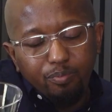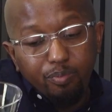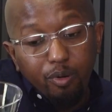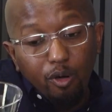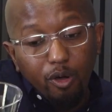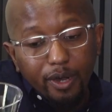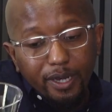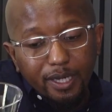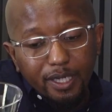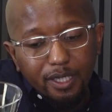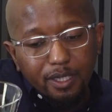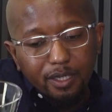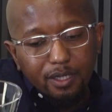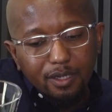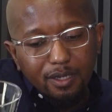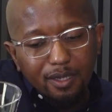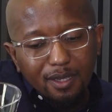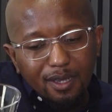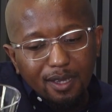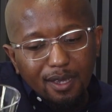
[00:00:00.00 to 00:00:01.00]
point
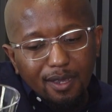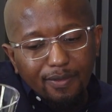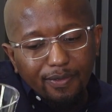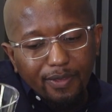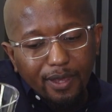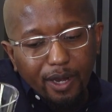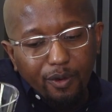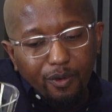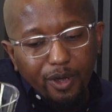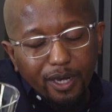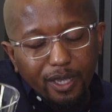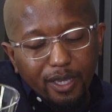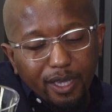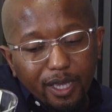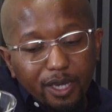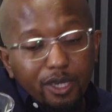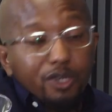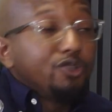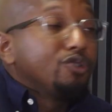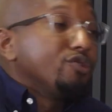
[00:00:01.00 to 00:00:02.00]
that I want to
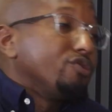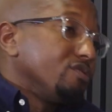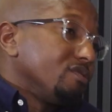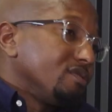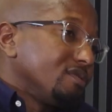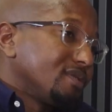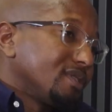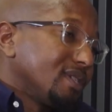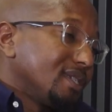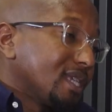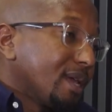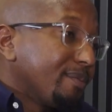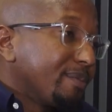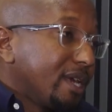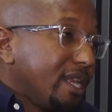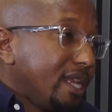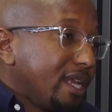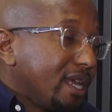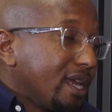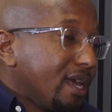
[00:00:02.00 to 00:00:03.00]
get into, since I'm
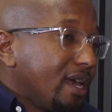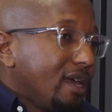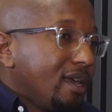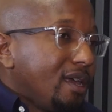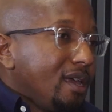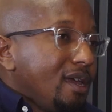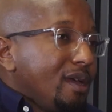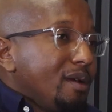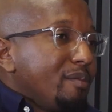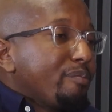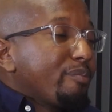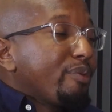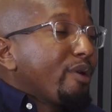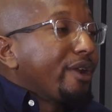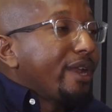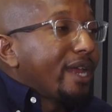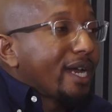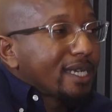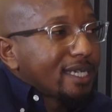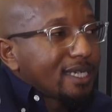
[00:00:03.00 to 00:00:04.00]
getting a
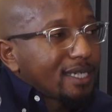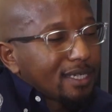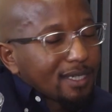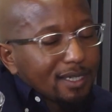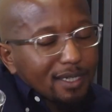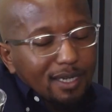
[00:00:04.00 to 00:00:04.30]
product,